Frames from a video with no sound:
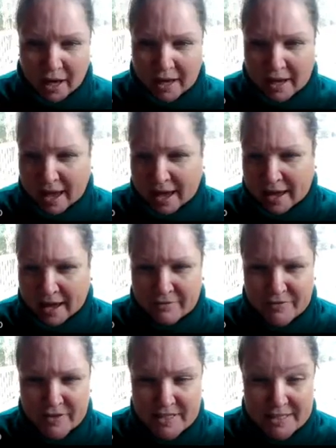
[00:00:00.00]
have
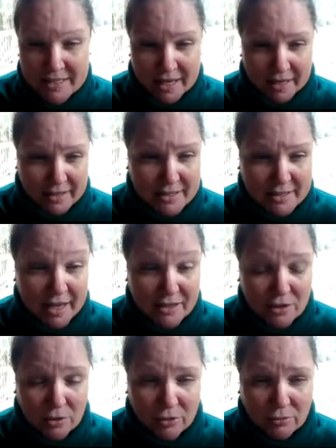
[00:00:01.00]
6. I know
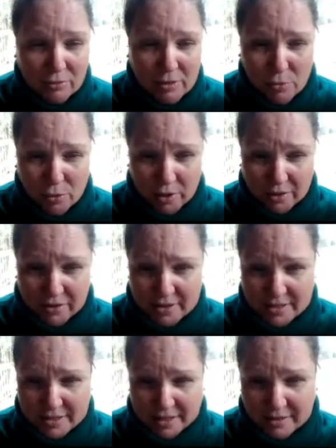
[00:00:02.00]
3 more than
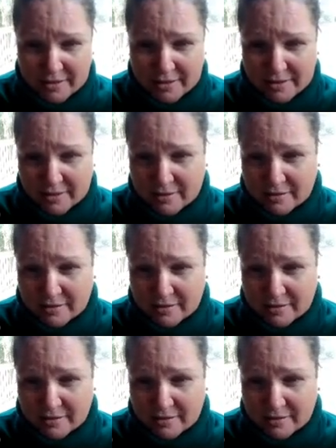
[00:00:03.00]
6